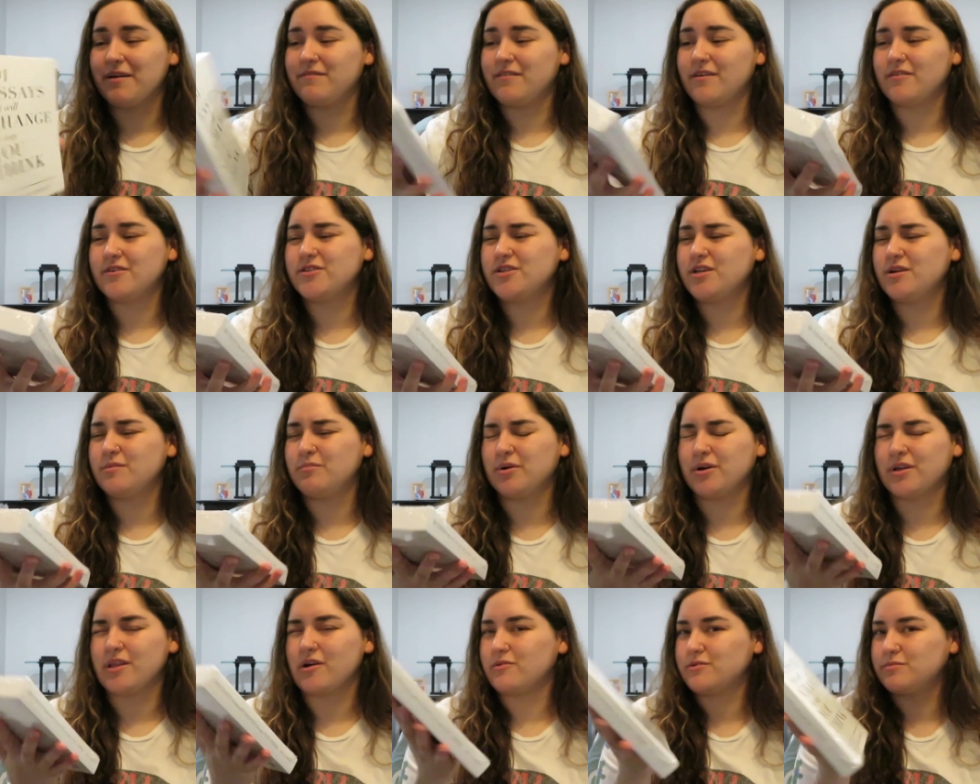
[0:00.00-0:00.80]
I've never seen a
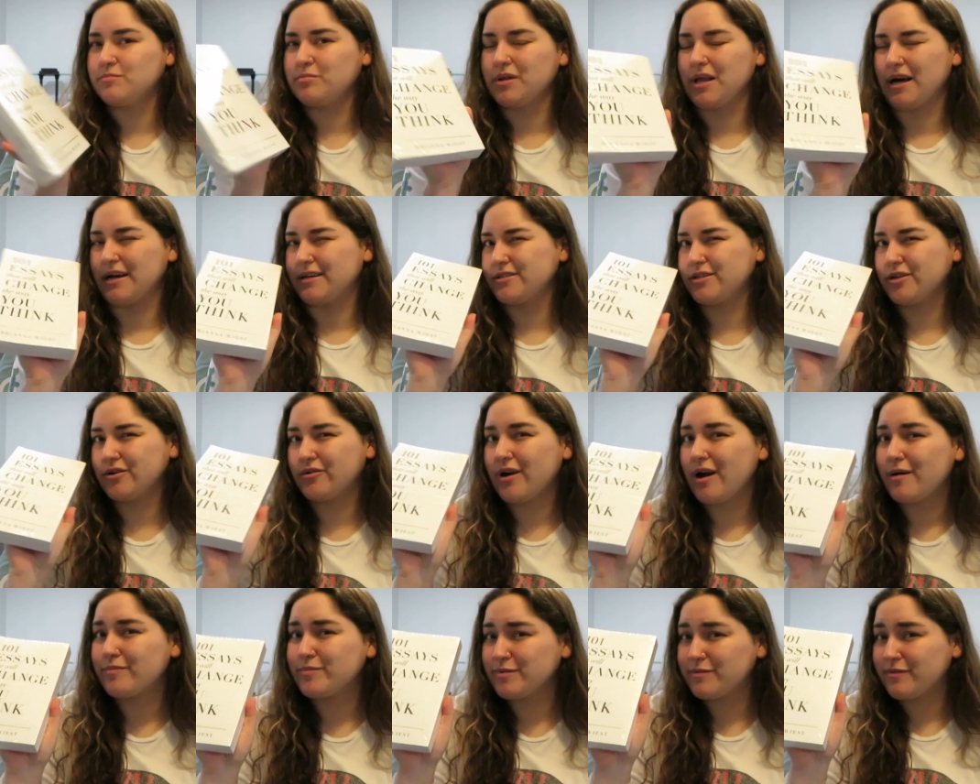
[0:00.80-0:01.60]
book that was plastic
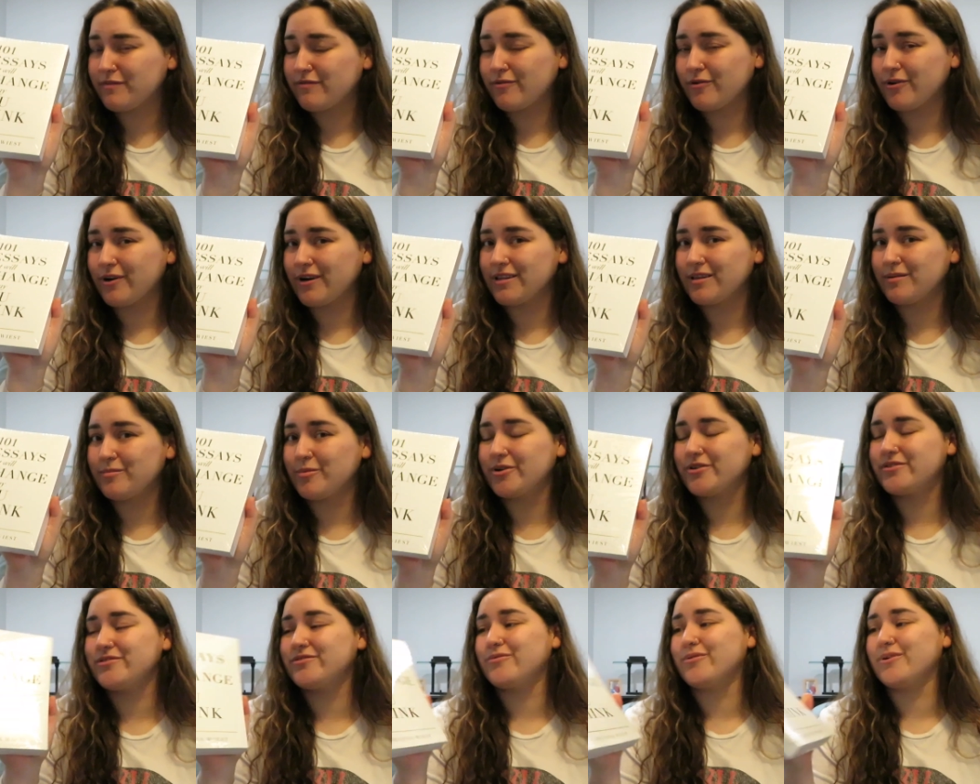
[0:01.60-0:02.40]
wrapped before at the
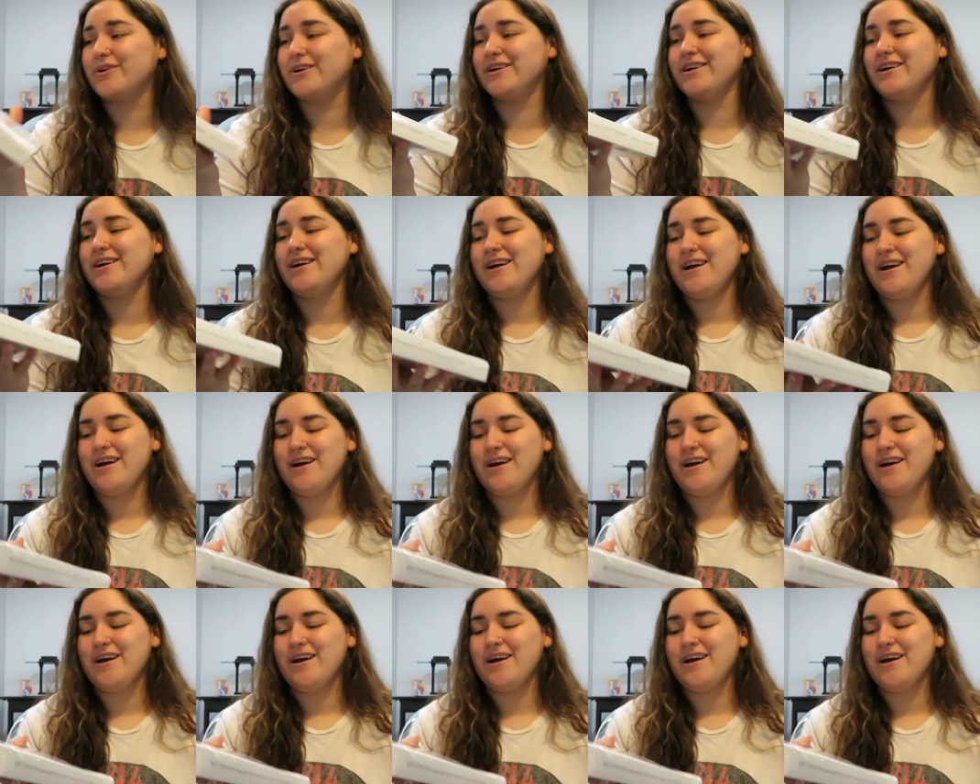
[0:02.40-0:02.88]
bookstore,